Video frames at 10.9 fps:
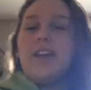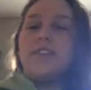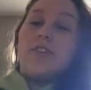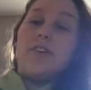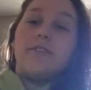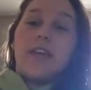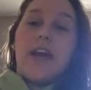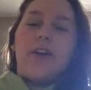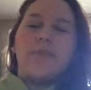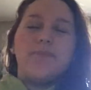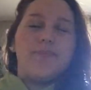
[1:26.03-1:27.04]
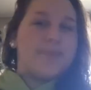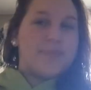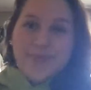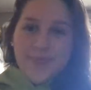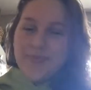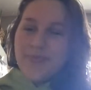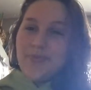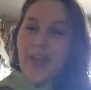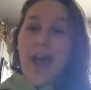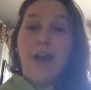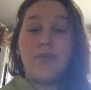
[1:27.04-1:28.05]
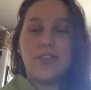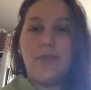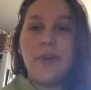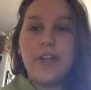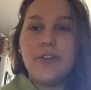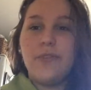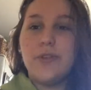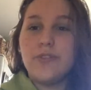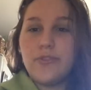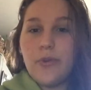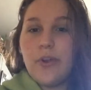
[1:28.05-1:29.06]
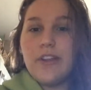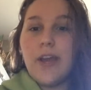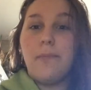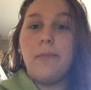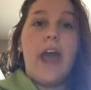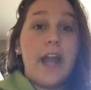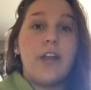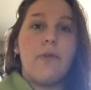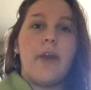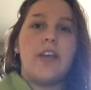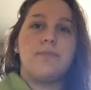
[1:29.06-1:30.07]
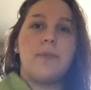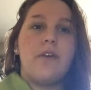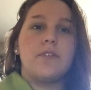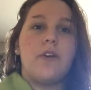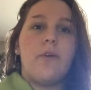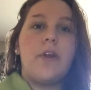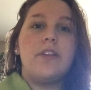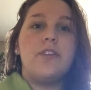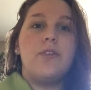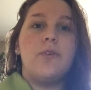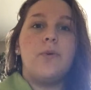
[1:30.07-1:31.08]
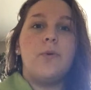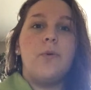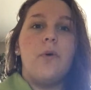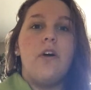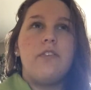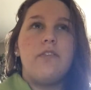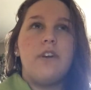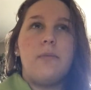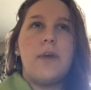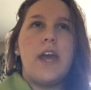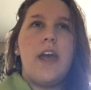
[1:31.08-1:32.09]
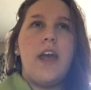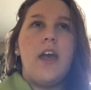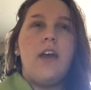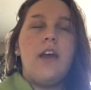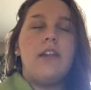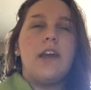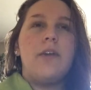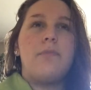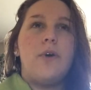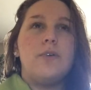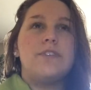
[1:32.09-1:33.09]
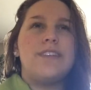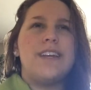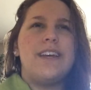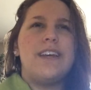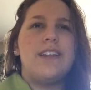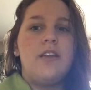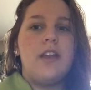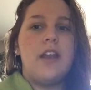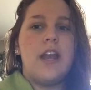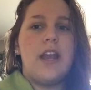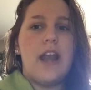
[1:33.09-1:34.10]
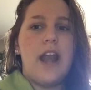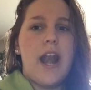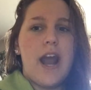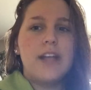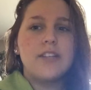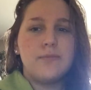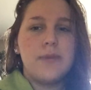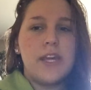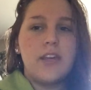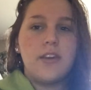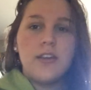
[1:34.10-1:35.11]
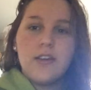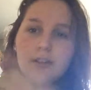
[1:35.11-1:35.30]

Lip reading: And so I was like, I was going to do this story time anyways, but I was going to film it and like post it next week.